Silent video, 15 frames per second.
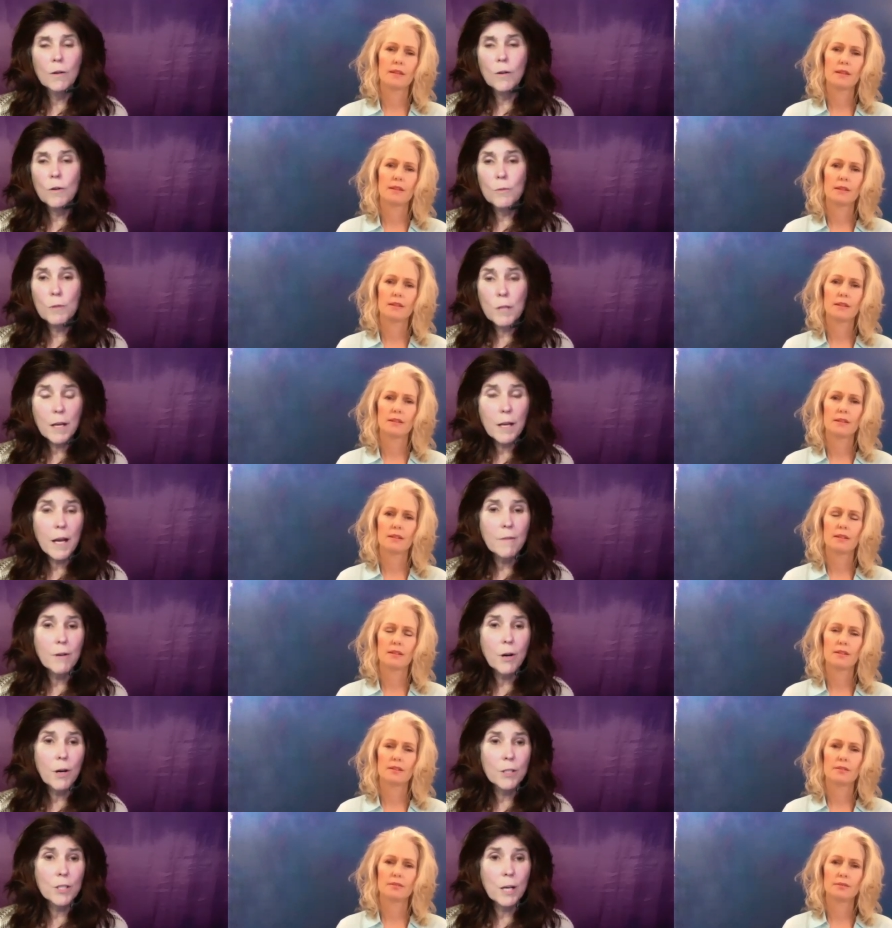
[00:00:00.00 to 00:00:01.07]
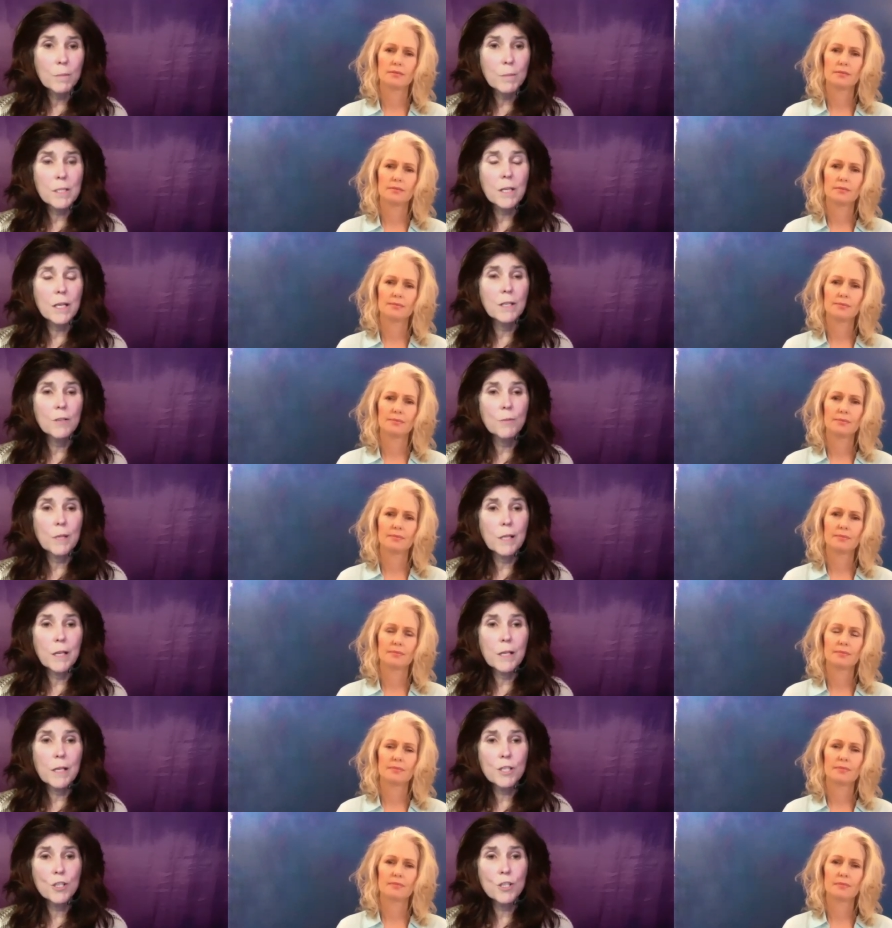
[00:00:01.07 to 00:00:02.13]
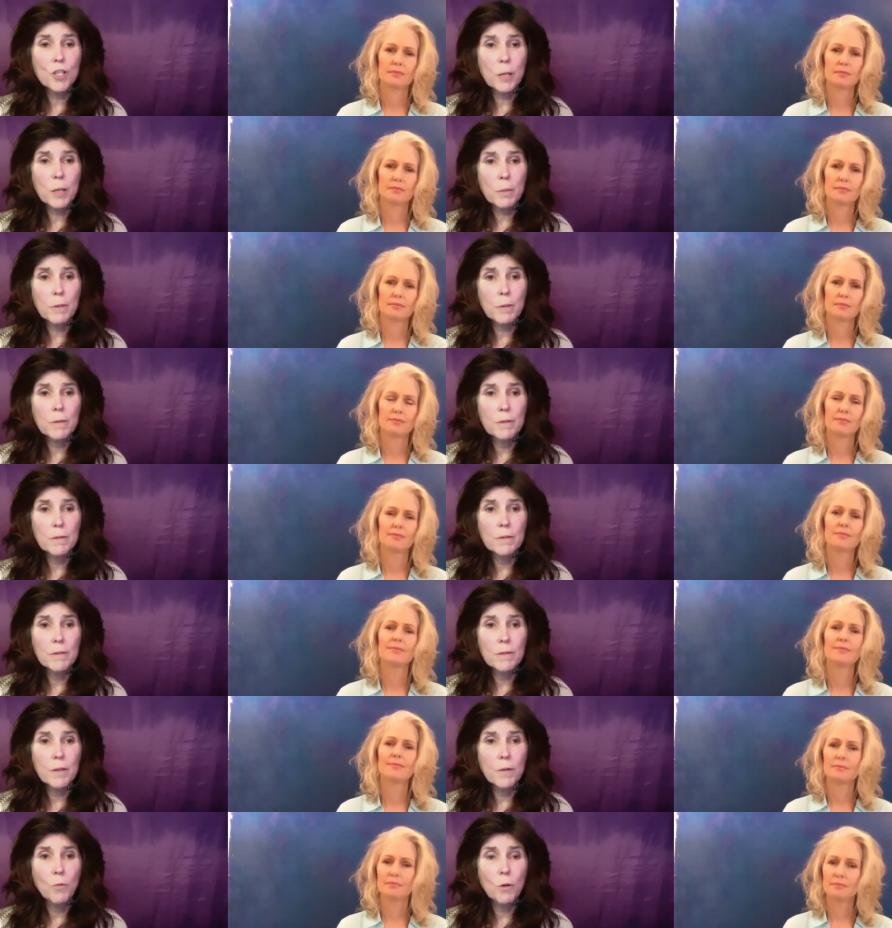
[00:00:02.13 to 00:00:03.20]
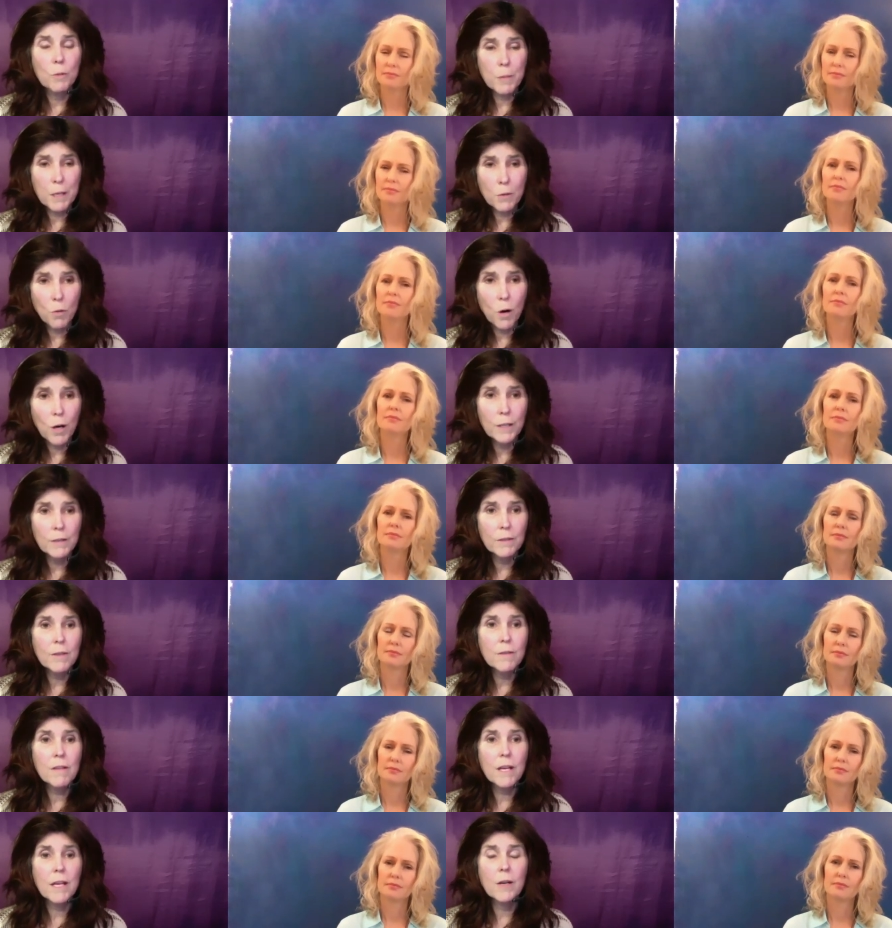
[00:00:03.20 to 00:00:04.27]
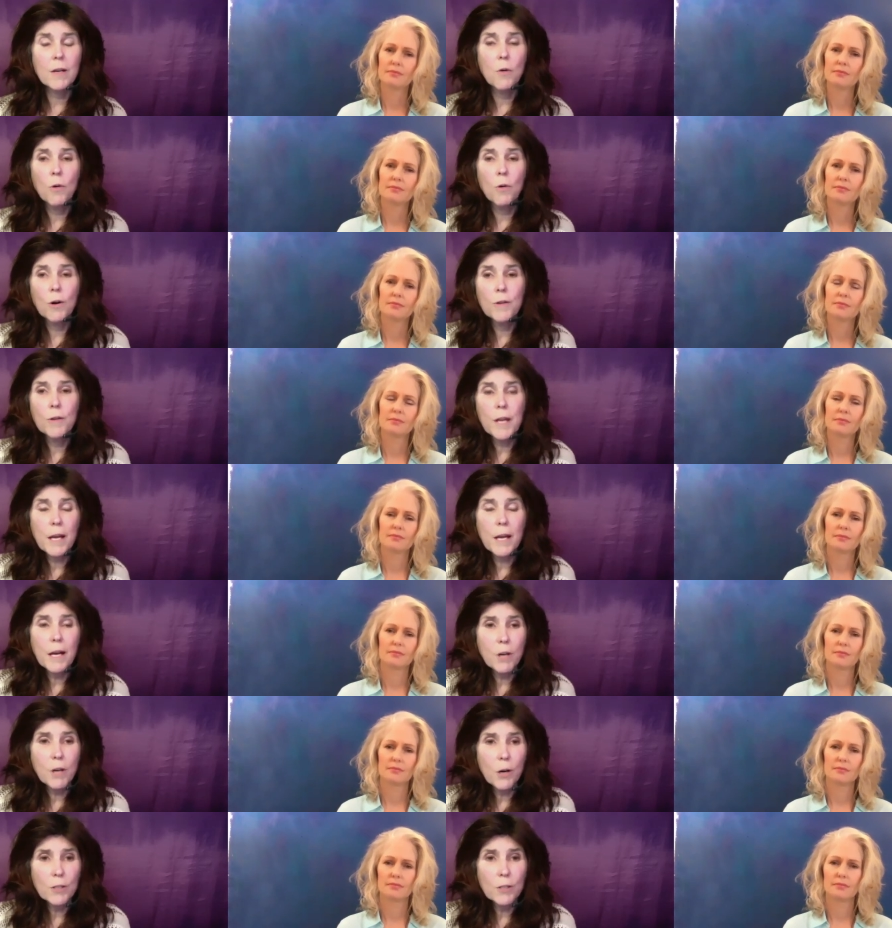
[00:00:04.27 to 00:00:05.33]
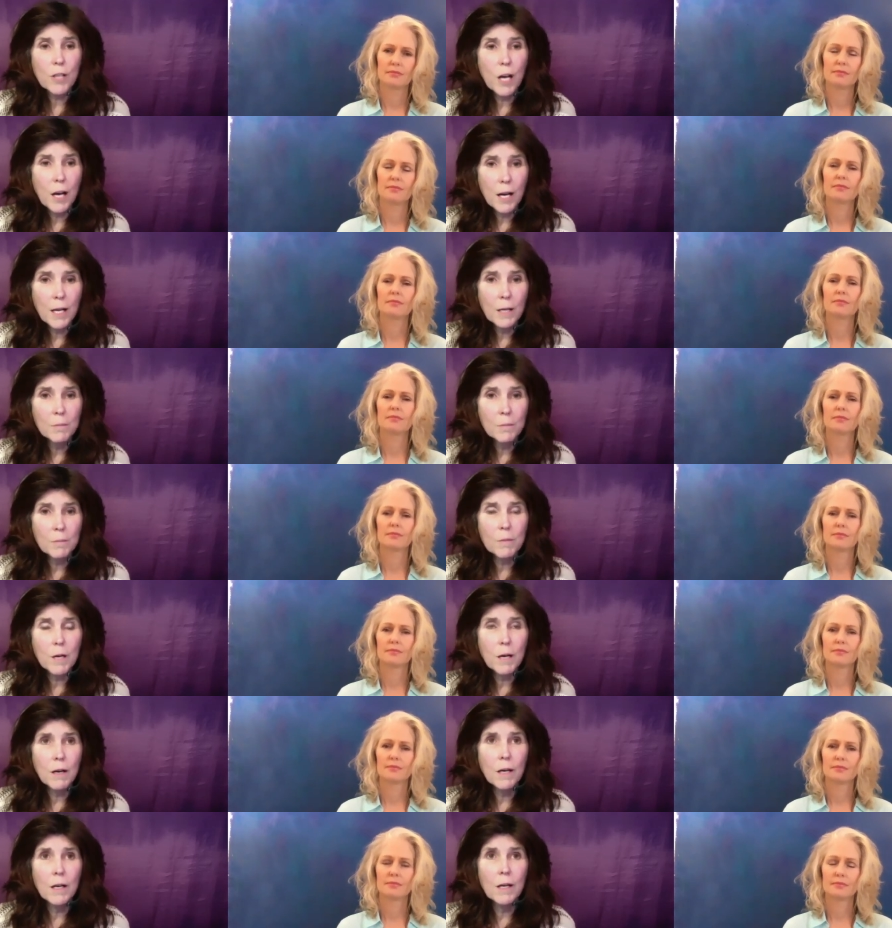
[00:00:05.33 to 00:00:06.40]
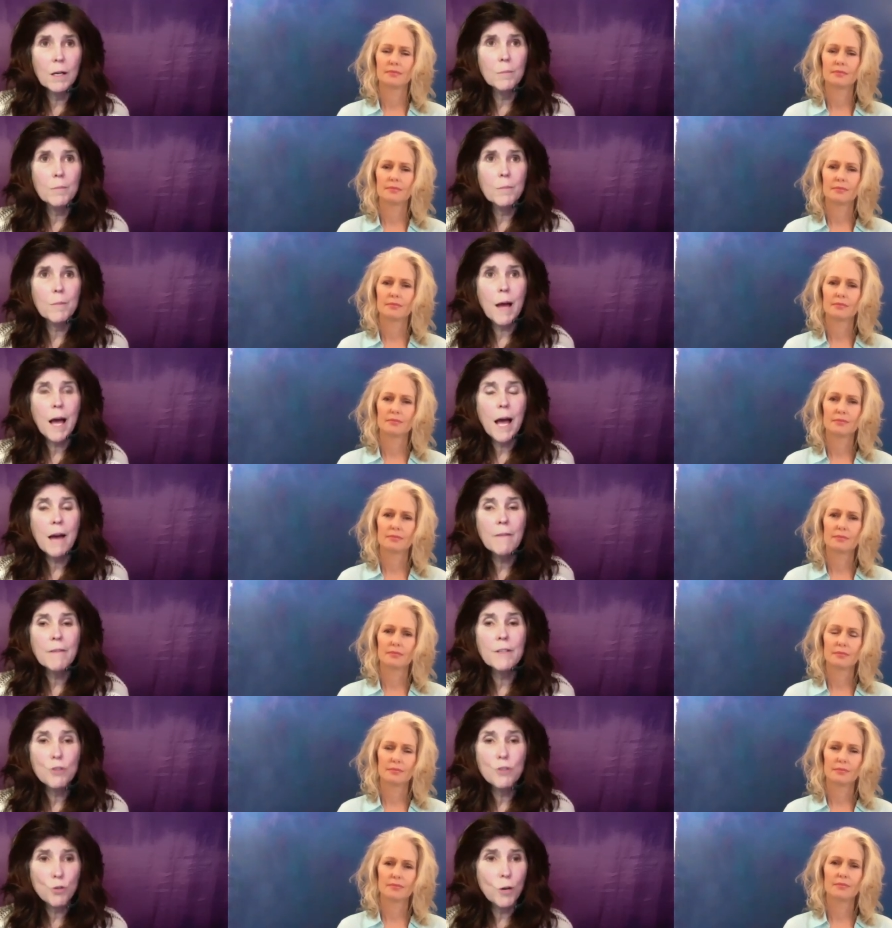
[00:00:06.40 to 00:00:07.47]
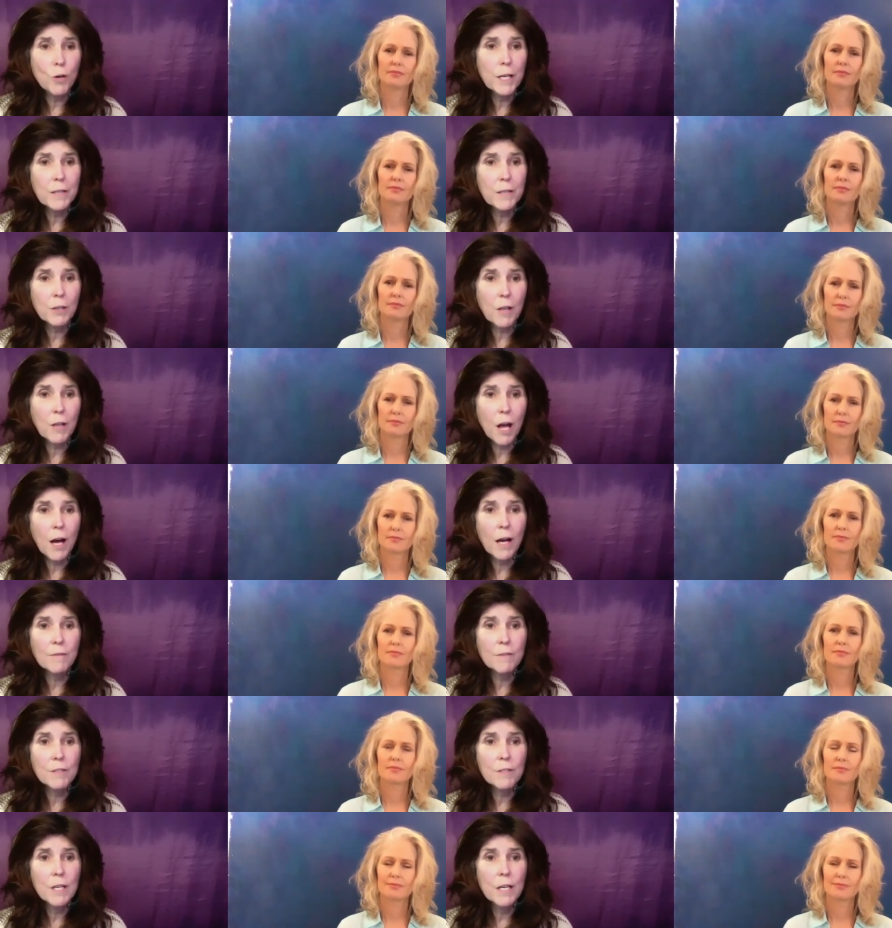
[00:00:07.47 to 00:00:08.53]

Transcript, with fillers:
Speaker 1: They have a hard time staying in a relationship would be one thing, or they have a hard time having joy in their lives.